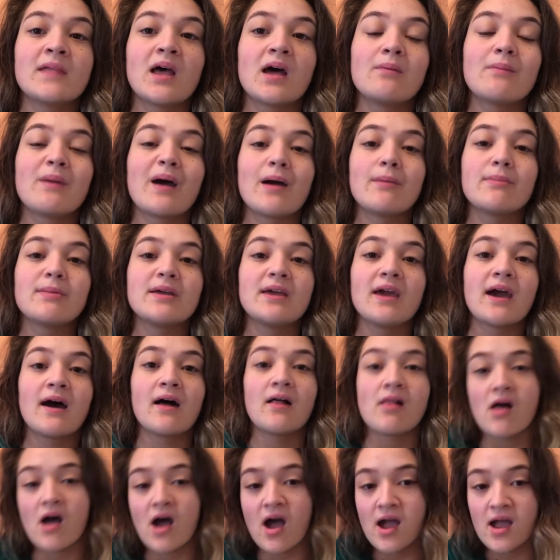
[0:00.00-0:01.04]
I'm a happy
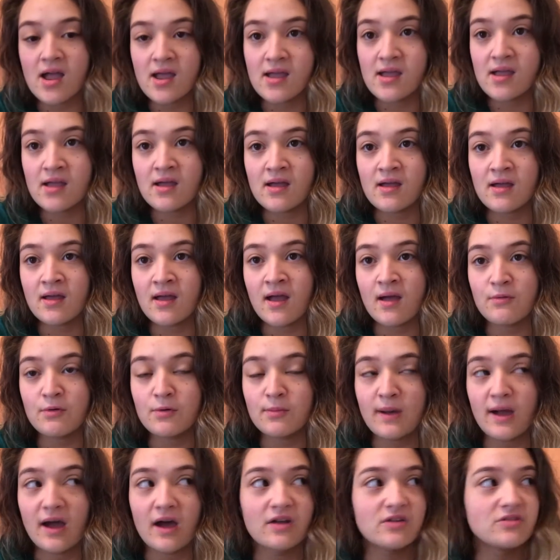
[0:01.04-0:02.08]
gal. I am
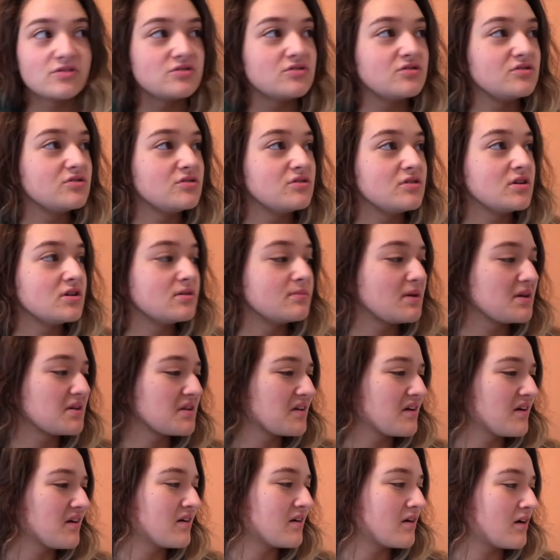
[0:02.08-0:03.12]
about to, in about
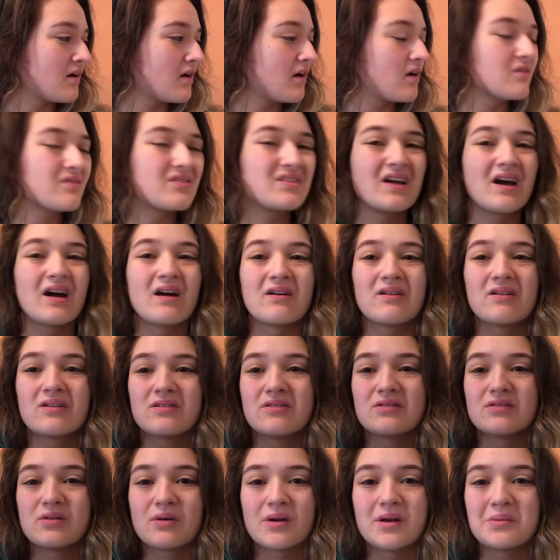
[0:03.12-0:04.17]
like half an hour
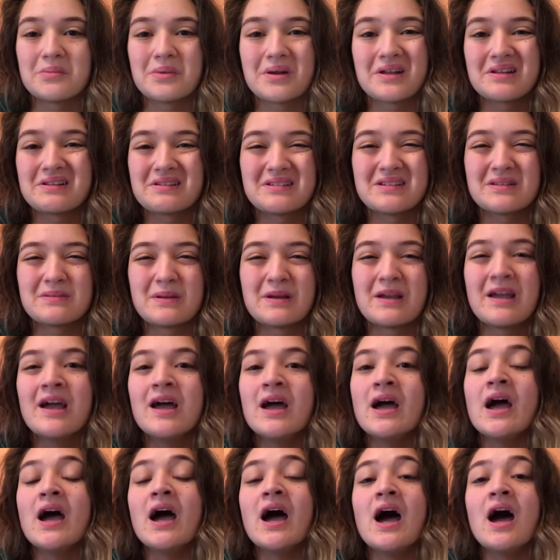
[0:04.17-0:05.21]
or 20 minutes or something,
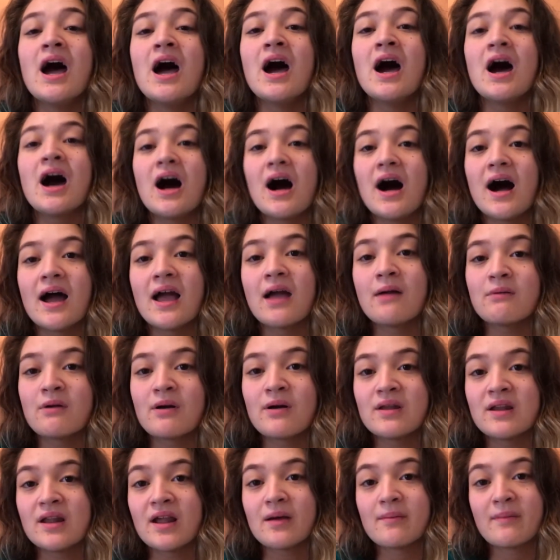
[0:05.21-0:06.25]
I am
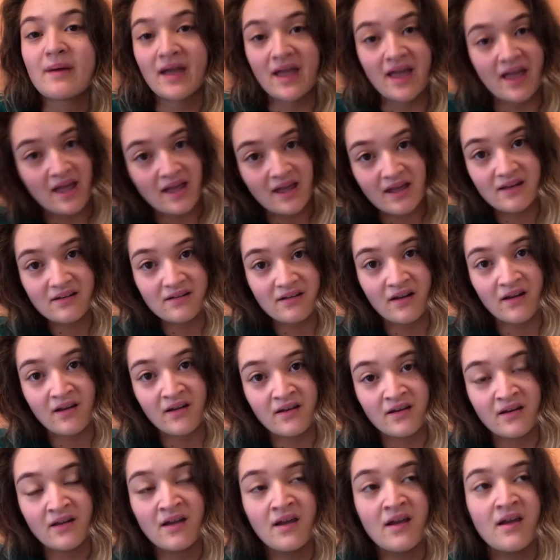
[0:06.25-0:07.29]
going to get my hair
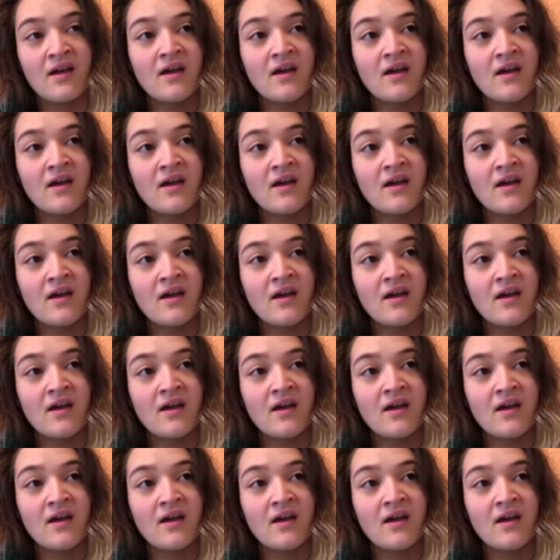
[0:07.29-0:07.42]
done.